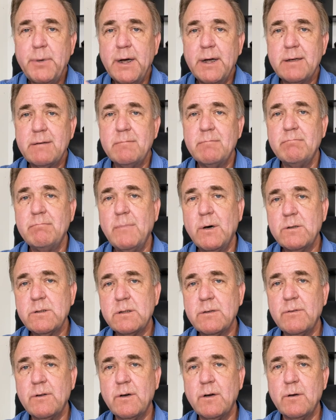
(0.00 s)
but
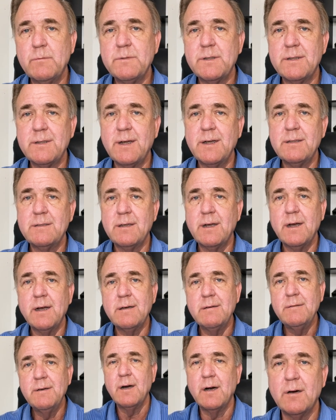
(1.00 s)
most of the homes, as I
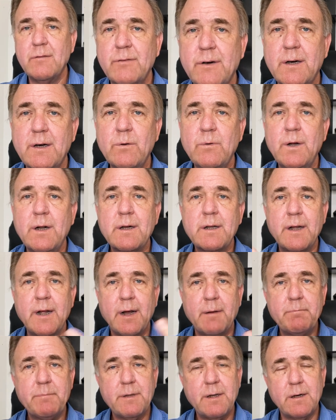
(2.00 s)
said, are very well
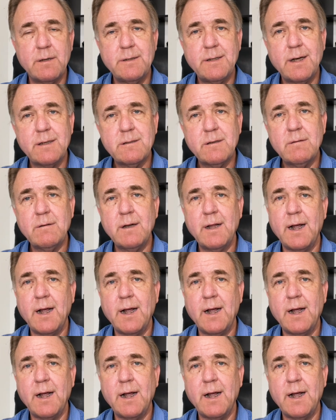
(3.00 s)
kept. They're desert